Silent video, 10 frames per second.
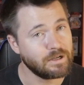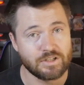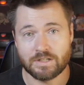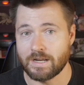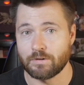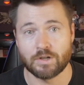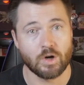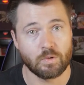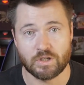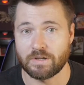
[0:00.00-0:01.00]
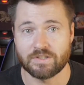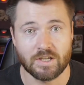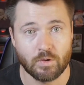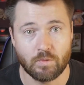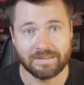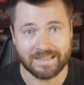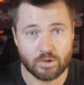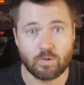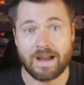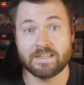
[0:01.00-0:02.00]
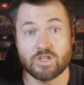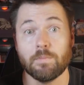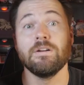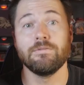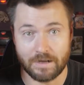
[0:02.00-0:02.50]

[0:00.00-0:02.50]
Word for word: but you never know which one's gonna win. Let's crack these open and